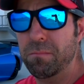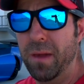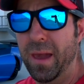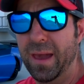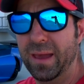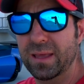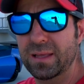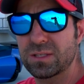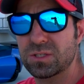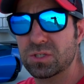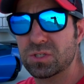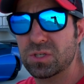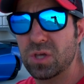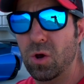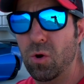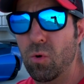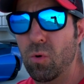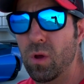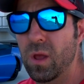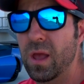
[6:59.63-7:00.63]
package,
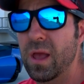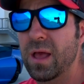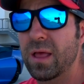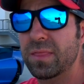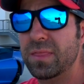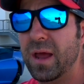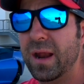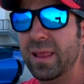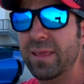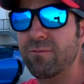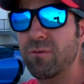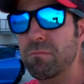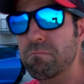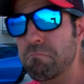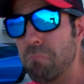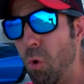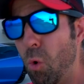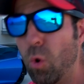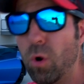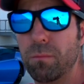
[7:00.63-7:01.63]
so that even
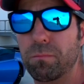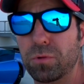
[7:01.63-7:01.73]
more